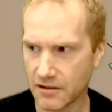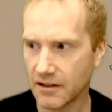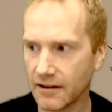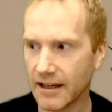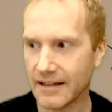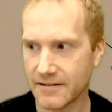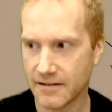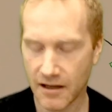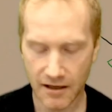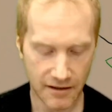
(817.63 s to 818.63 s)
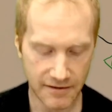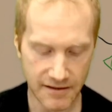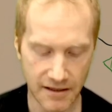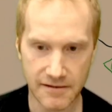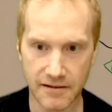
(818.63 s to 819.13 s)
In that
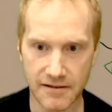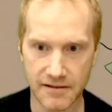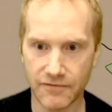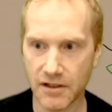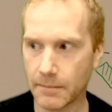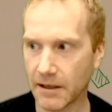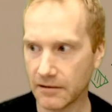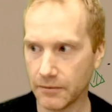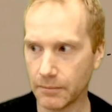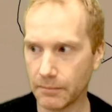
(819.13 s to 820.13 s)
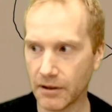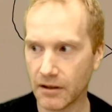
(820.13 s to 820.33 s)
sense, it's a feedback loop.